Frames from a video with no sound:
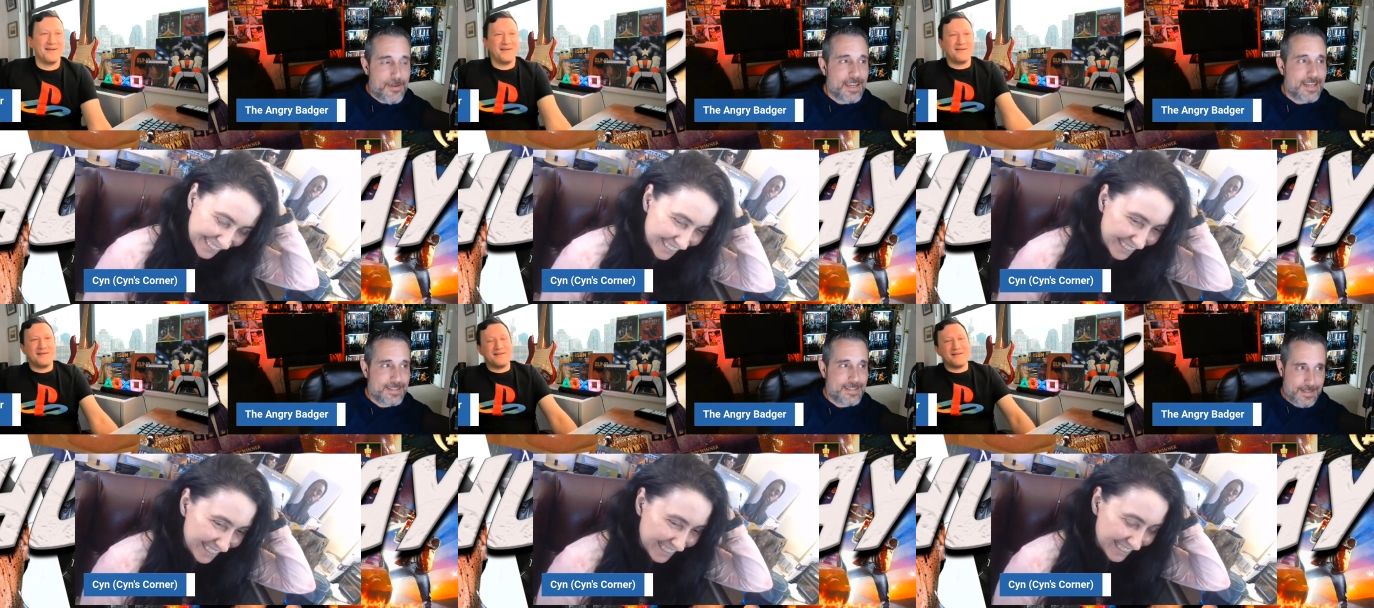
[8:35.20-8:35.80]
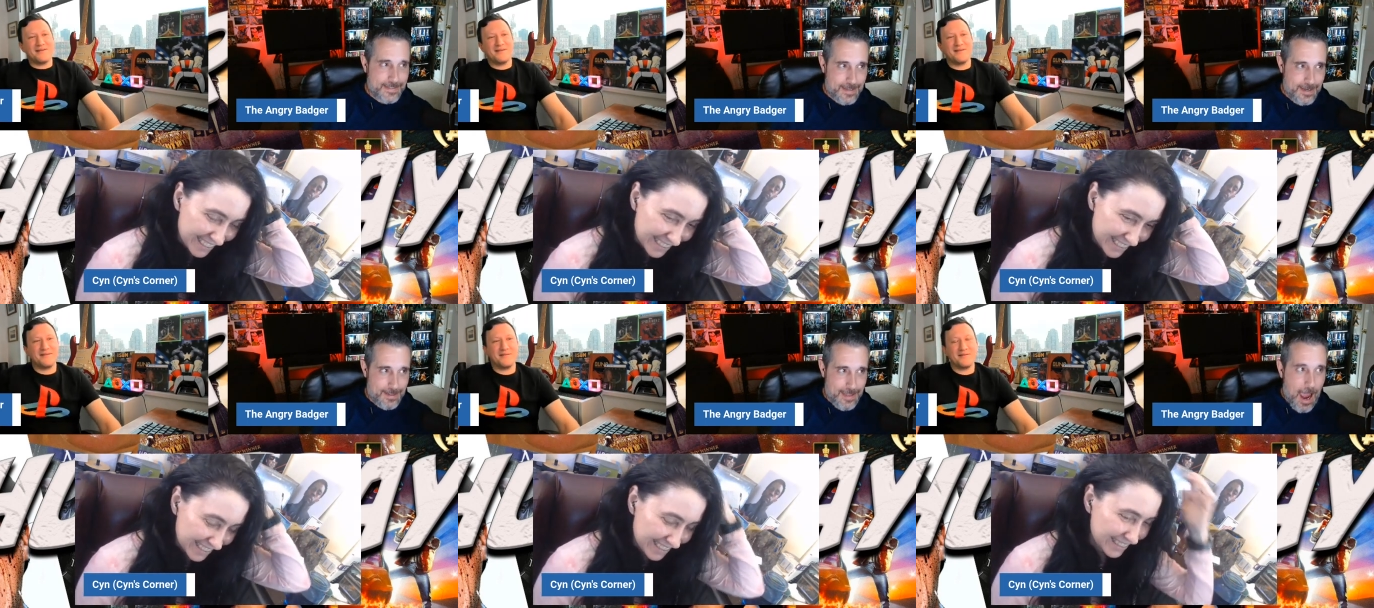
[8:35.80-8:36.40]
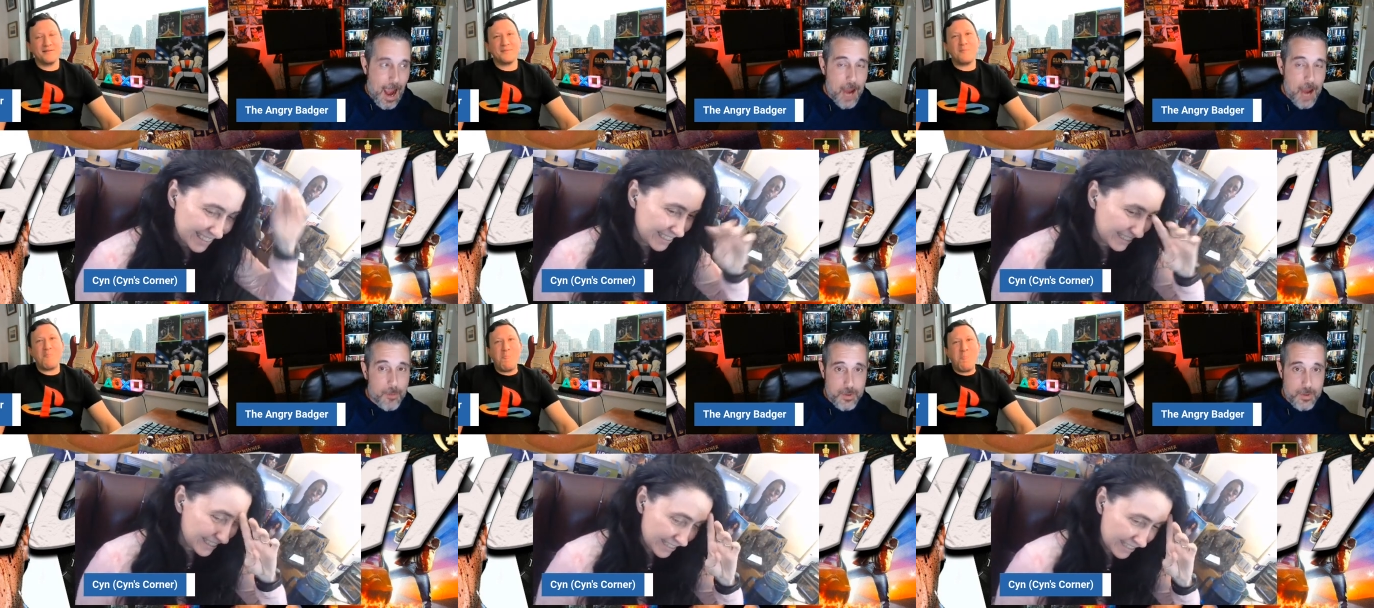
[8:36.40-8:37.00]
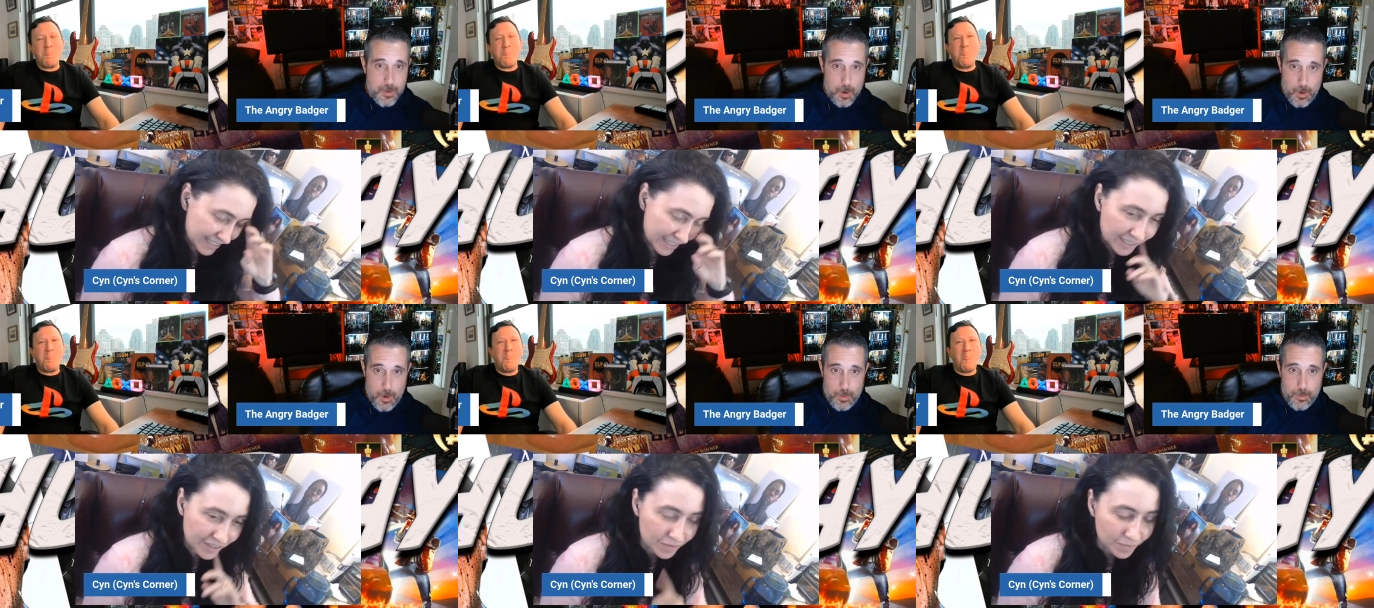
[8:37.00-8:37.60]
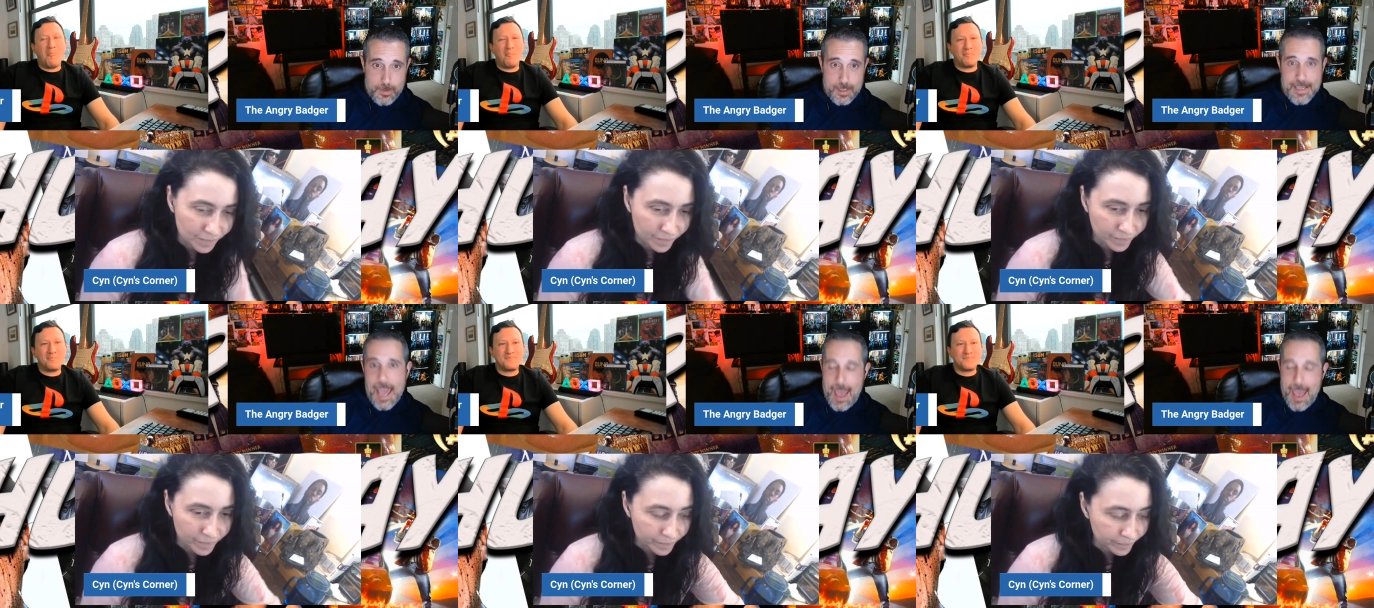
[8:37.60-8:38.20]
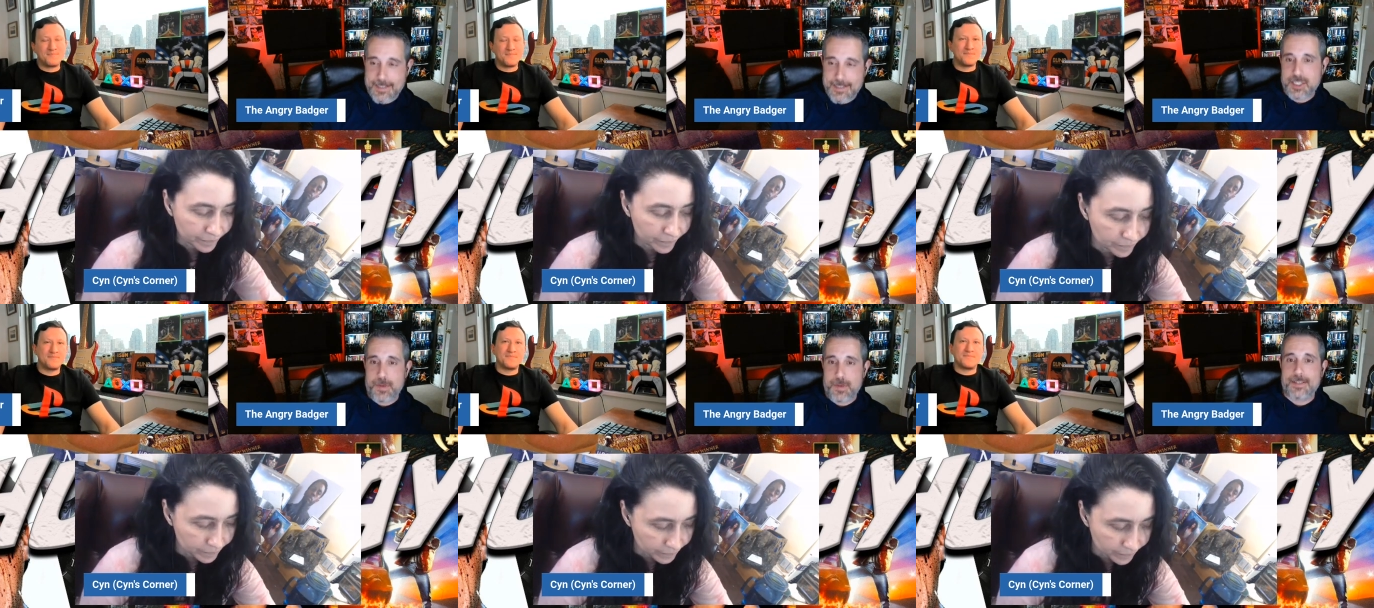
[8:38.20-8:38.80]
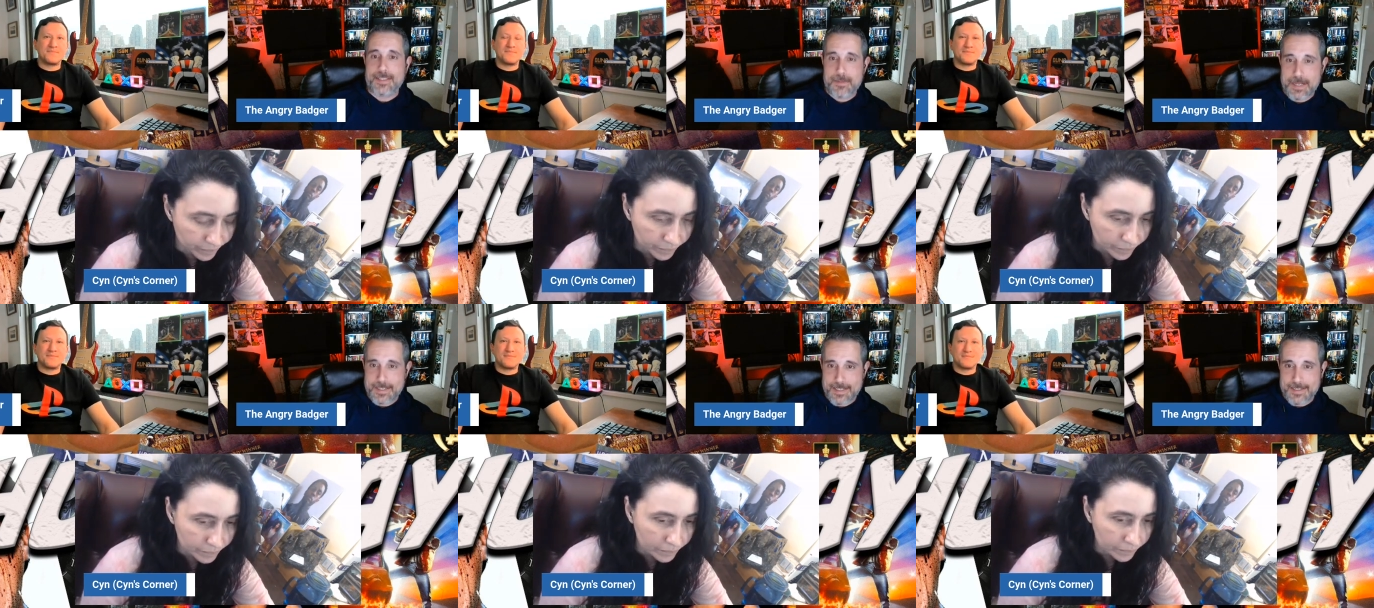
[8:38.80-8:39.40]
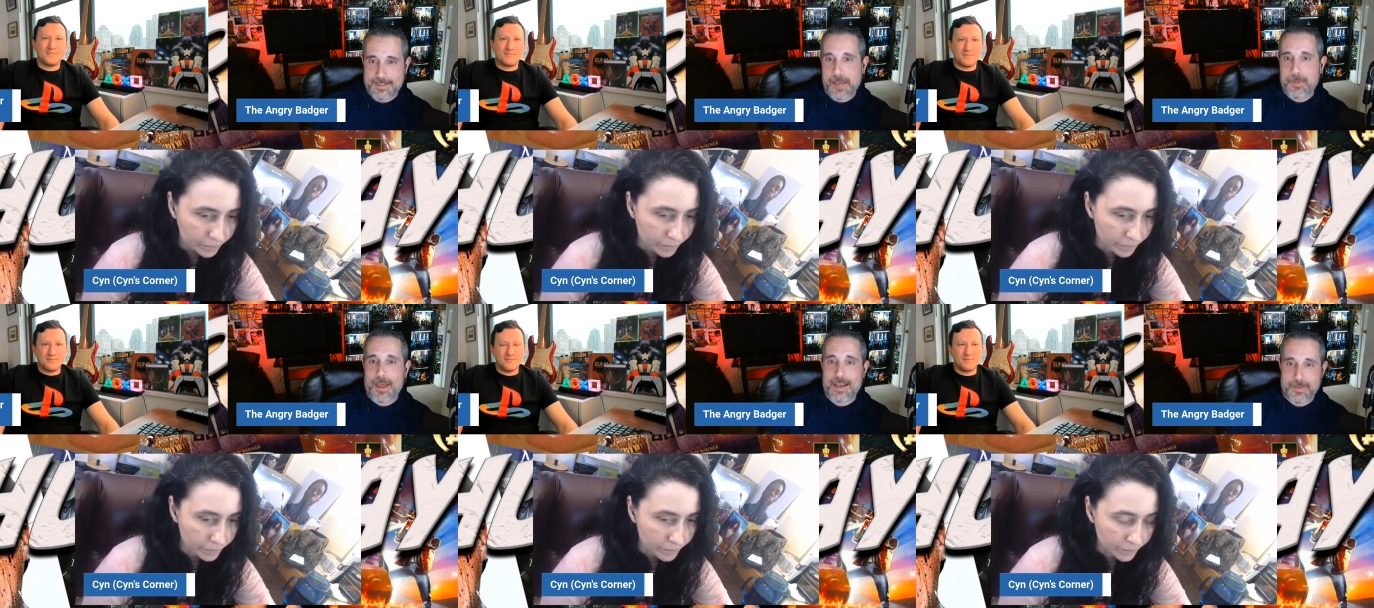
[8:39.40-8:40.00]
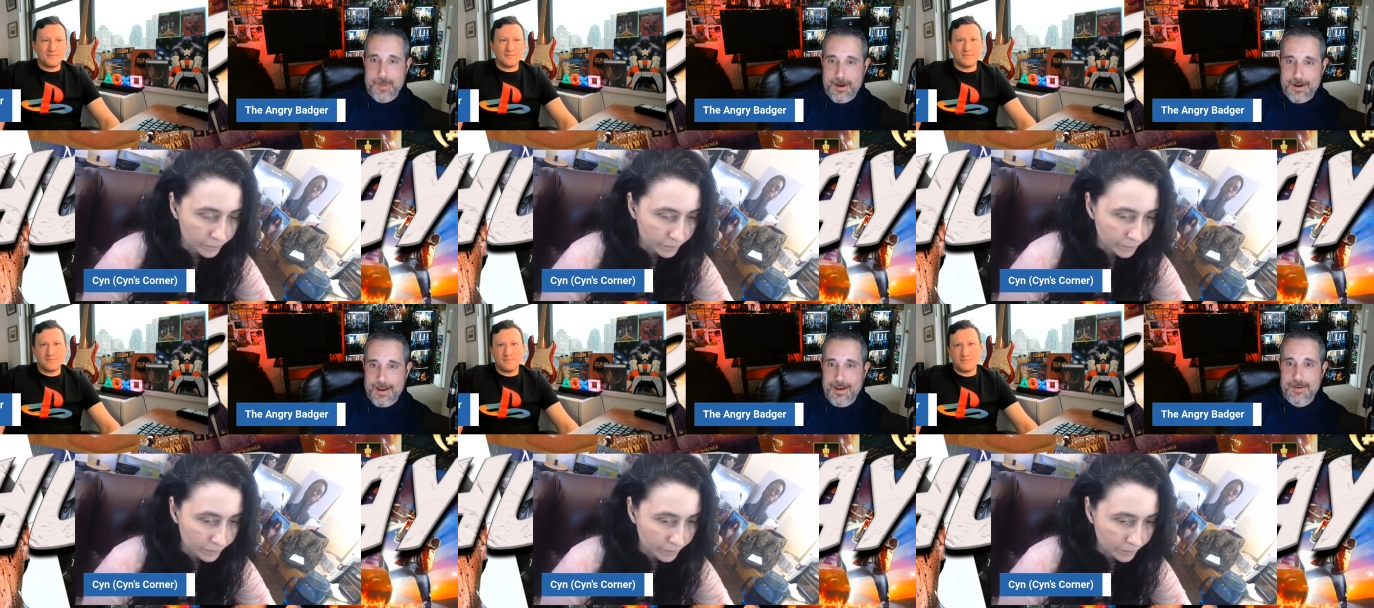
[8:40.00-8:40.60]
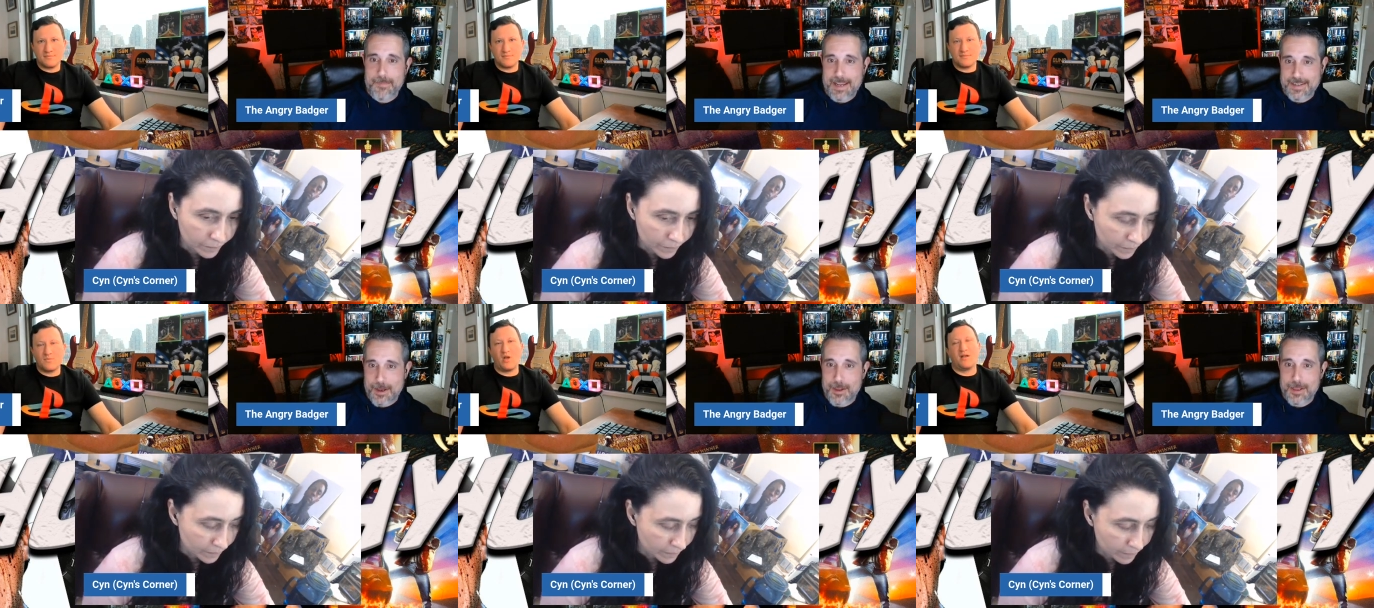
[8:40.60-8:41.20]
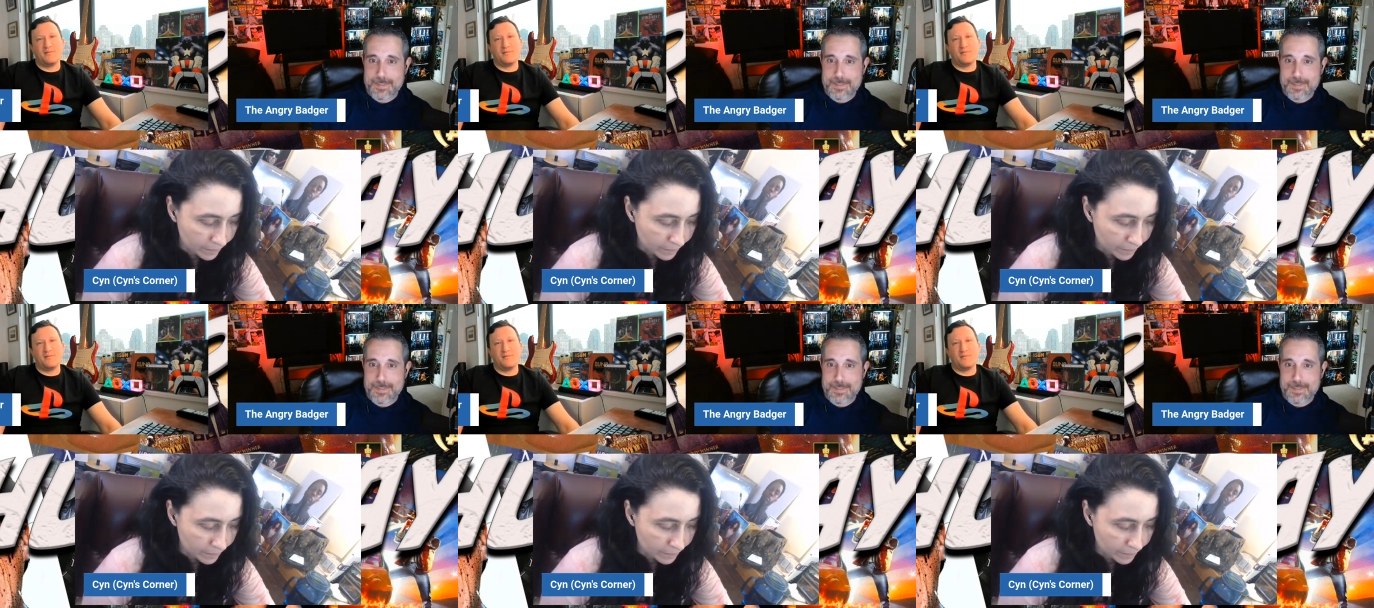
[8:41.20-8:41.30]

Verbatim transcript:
Speaker 1: thing is that uh, the higher up you go, the yeah, it's a conspiracy meant to destabilize America and make us all right.